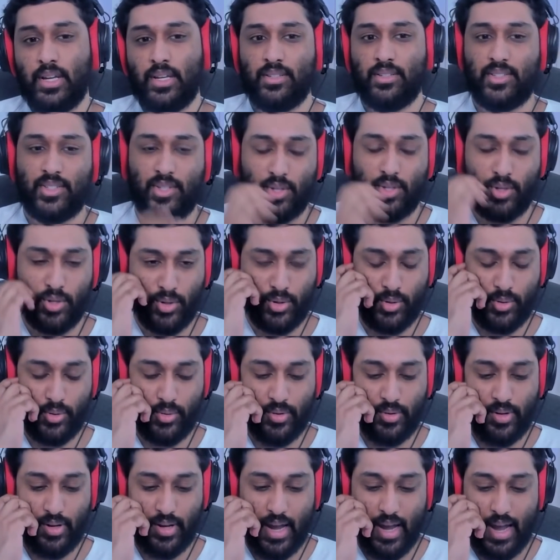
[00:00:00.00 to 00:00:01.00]
So
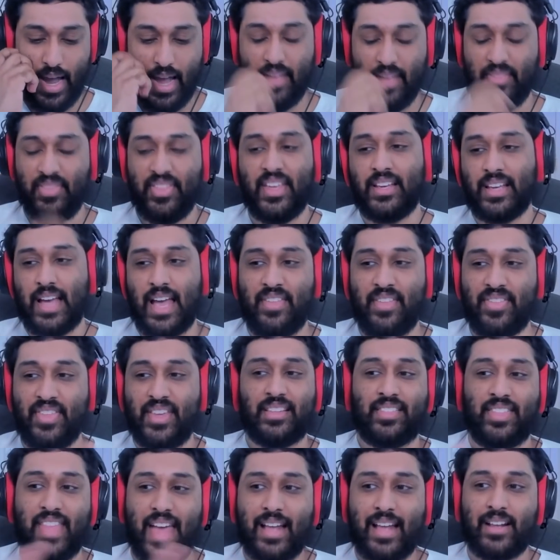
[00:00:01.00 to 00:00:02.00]
I think
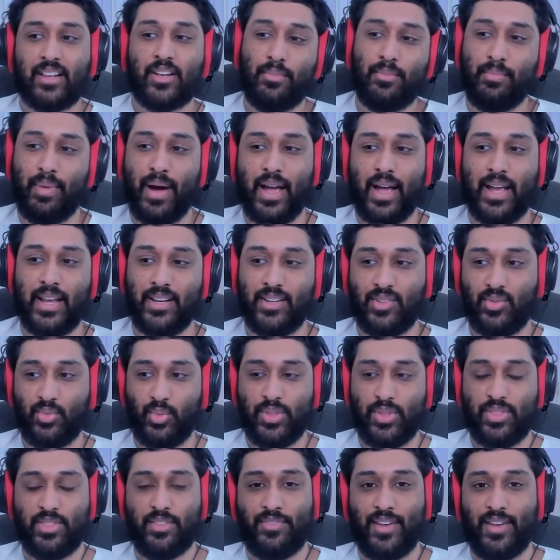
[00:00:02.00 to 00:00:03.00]
that, combined
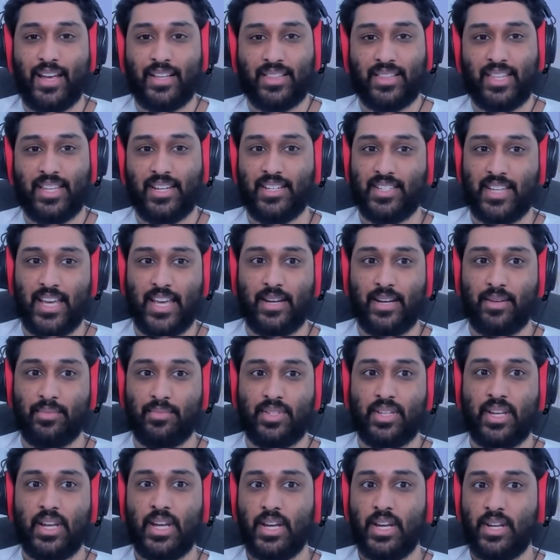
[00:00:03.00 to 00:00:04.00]
with the fact that his
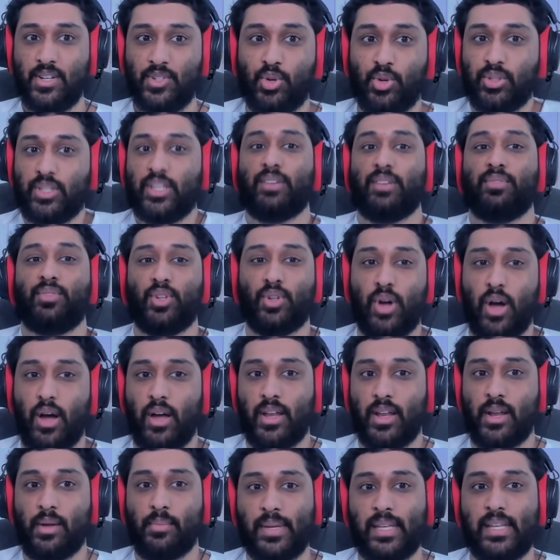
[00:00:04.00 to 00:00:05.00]
items don't give you
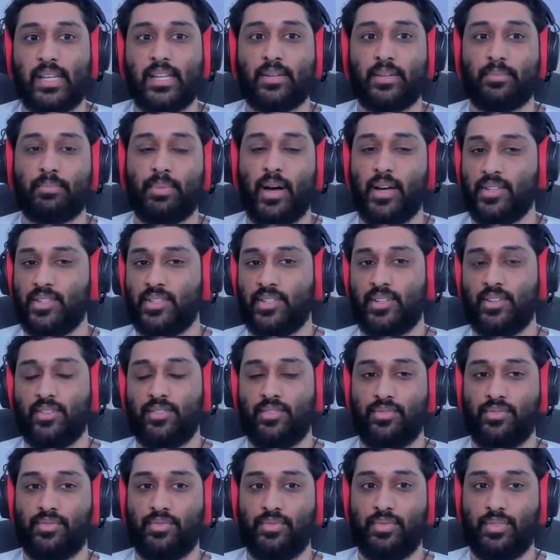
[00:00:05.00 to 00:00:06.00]
an immediate
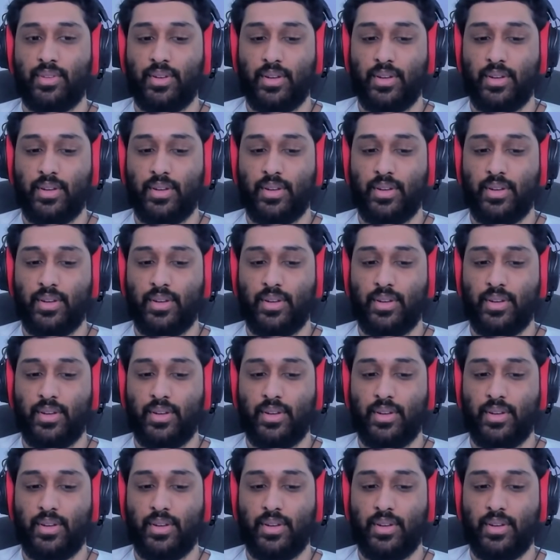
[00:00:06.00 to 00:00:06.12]
positive